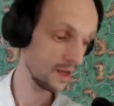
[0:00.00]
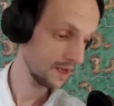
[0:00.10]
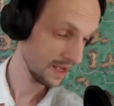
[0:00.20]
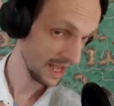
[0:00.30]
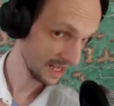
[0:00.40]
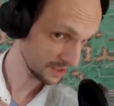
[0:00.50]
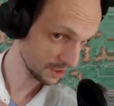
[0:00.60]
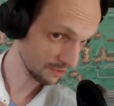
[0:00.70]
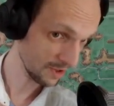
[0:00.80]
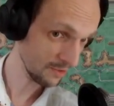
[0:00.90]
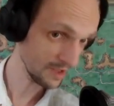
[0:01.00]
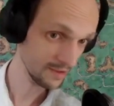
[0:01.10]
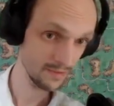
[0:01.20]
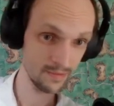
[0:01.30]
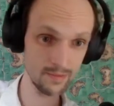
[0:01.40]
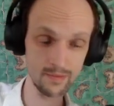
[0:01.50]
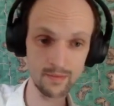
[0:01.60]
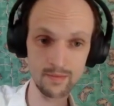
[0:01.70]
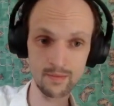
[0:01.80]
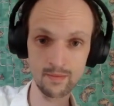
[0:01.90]
and growing,
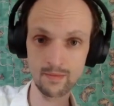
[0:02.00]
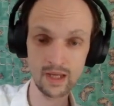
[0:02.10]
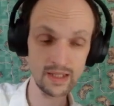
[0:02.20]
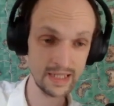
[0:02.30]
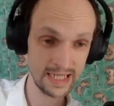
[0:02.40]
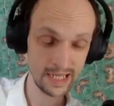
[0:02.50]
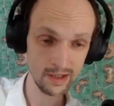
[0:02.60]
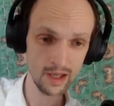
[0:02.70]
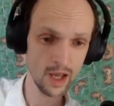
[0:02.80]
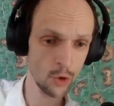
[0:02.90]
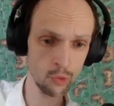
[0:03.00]
still